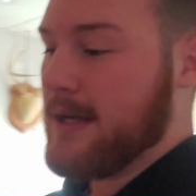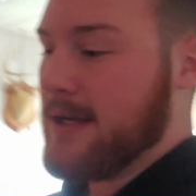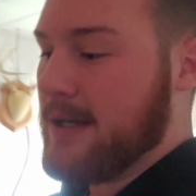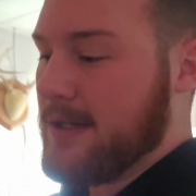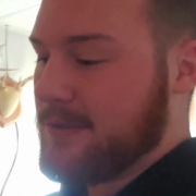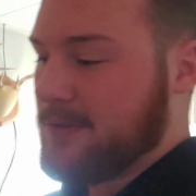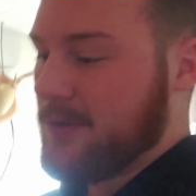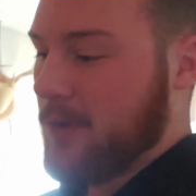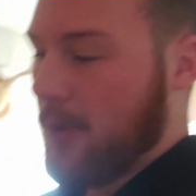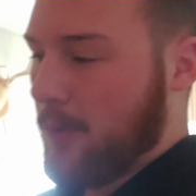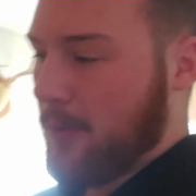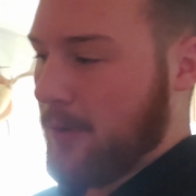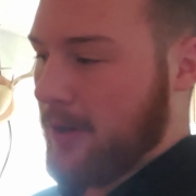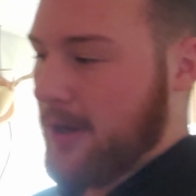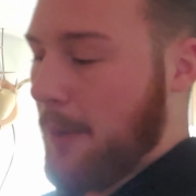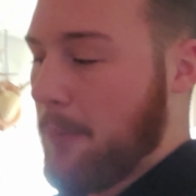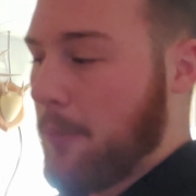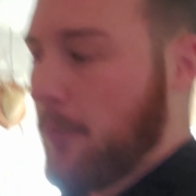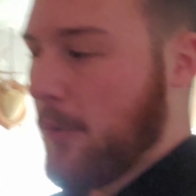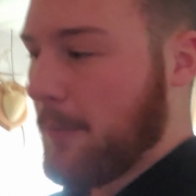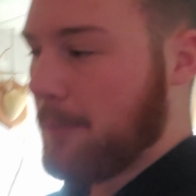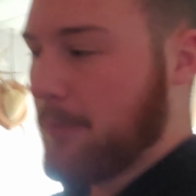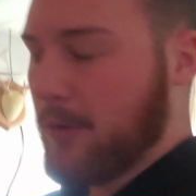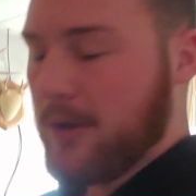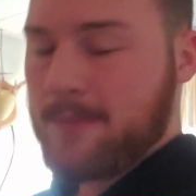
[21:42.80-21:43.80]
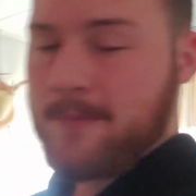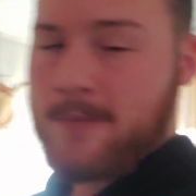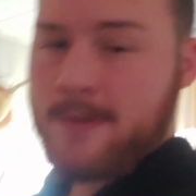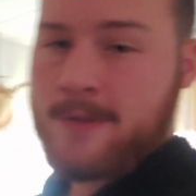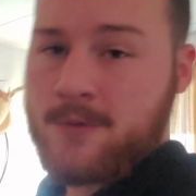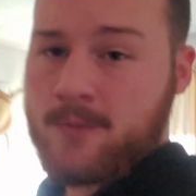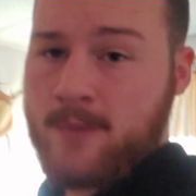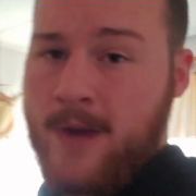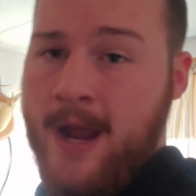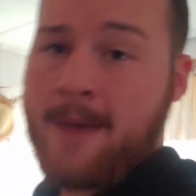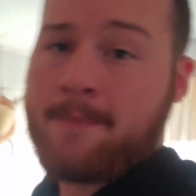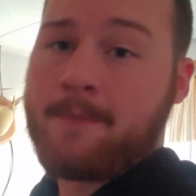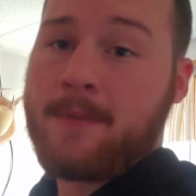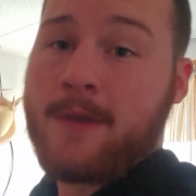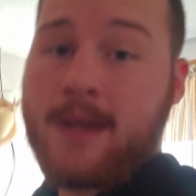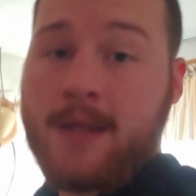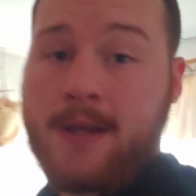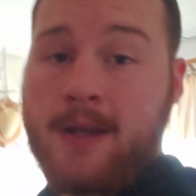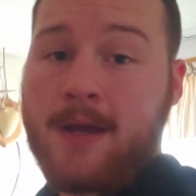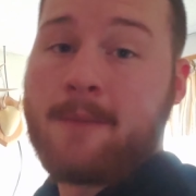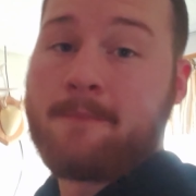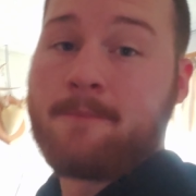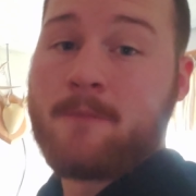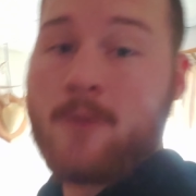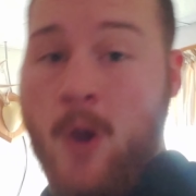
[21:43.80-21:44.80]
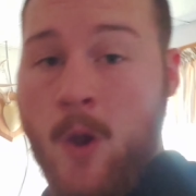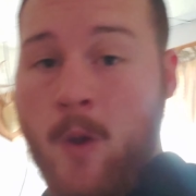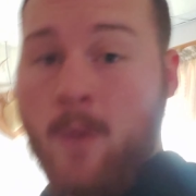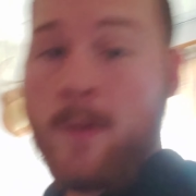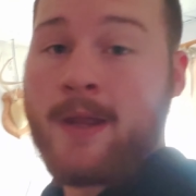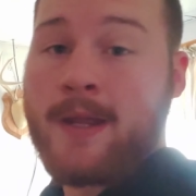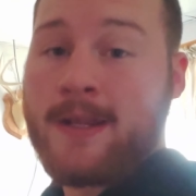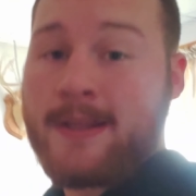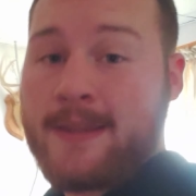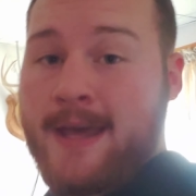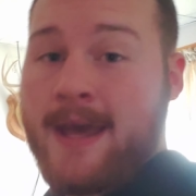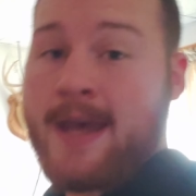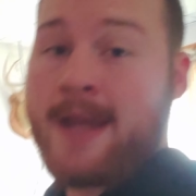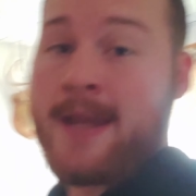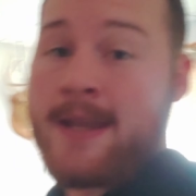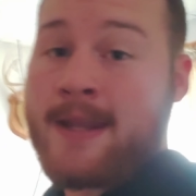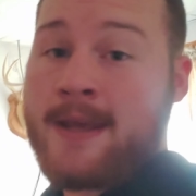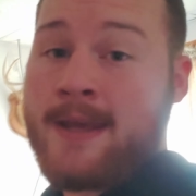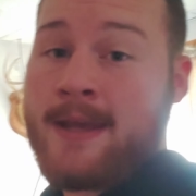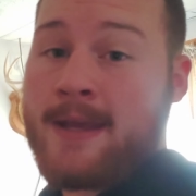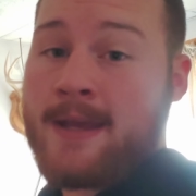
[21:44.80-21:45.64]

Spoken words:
So we're pretty much wrapping it up, knowing that